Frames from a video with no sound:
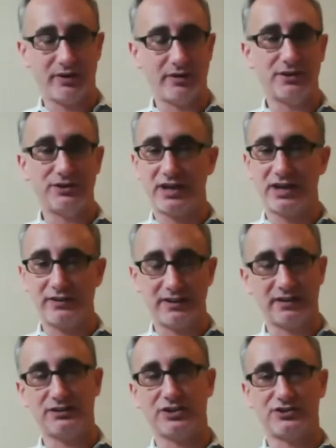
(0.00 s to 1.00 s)
pretty much
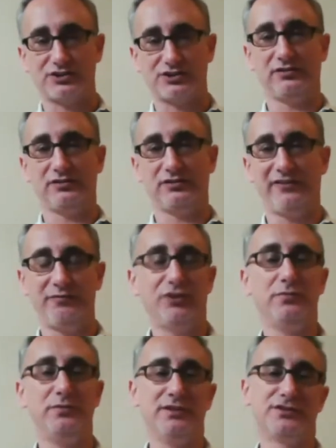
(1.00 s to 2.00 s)
everything that touches our life
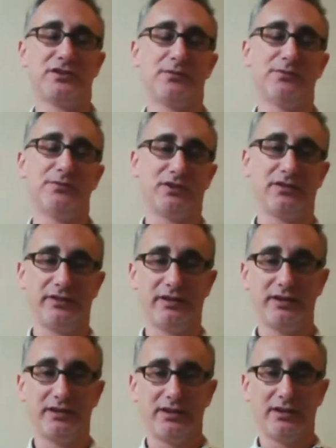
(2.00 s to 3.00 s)
could be the subject
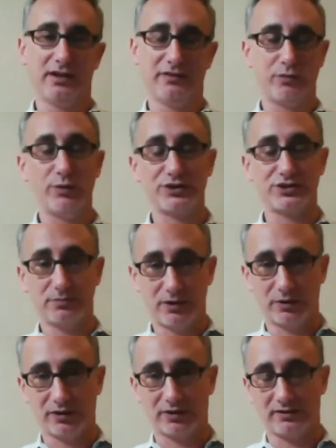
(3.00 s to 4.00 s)
of a
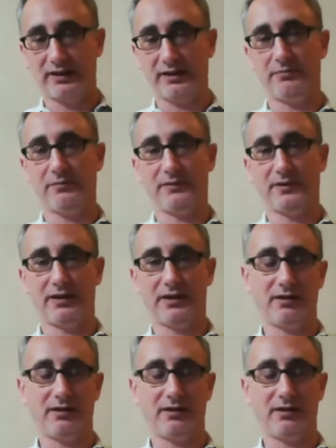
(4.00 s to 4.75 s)
whistleblower claim,